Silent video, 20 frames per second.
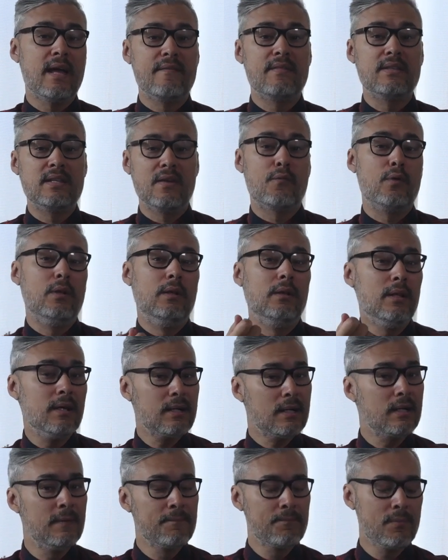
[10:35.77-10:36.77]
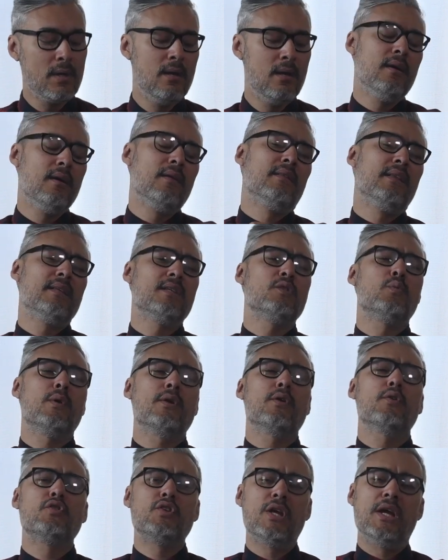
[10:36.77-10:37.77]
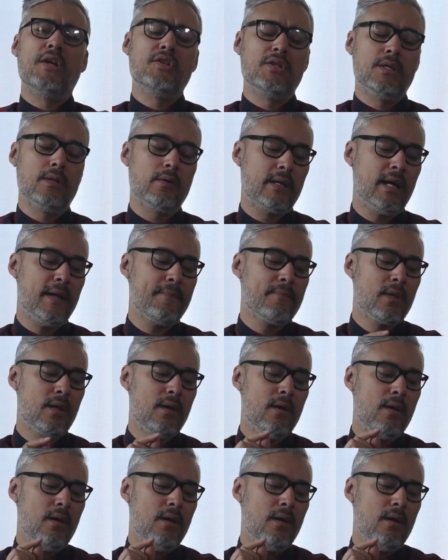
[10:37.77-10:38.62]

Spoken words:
have a different look, this is where you change it, okay?